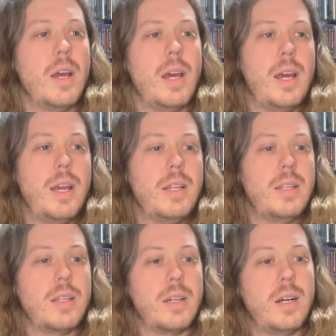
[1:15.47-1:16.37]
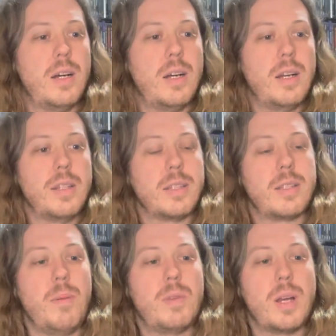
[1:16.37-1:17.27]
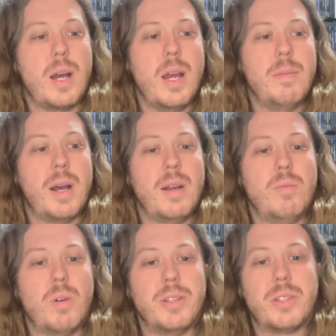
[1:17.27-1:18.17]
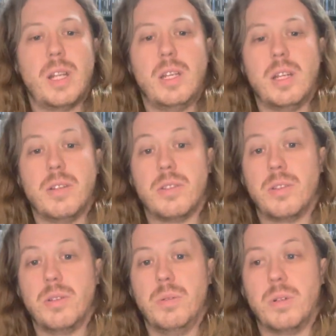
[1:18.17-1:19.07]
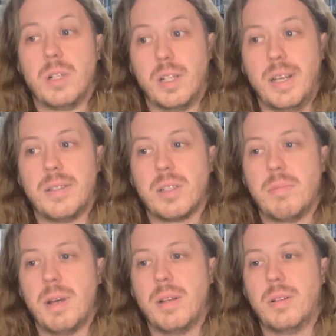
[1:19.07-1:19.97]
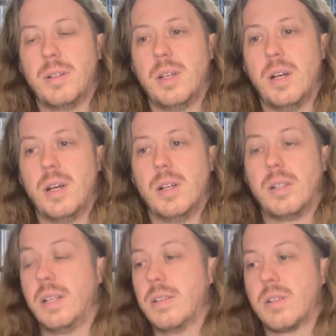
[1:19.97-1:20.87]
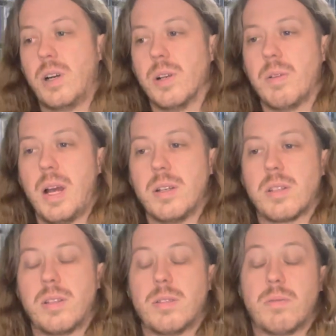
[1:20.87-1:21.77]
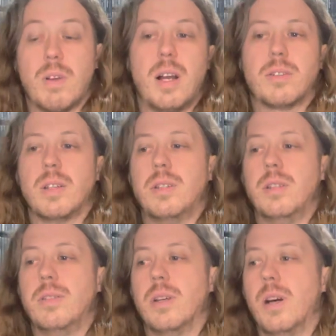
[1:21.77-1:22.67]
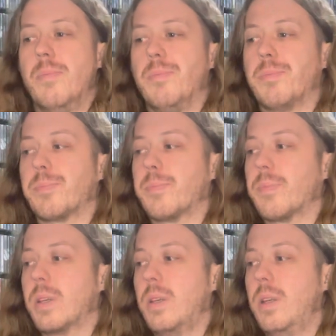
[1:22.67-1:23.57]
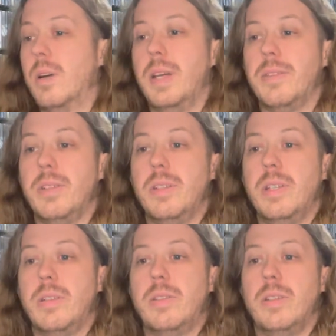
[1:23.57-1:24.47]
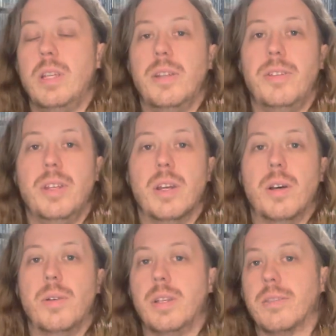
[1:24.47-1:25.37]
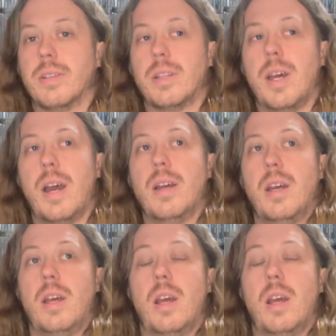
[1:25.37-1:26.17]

And uh, at the same time, I was getting into classic metal uh, and classic hard rock, rock such as, um, you know, ACDC, Dio, things like that.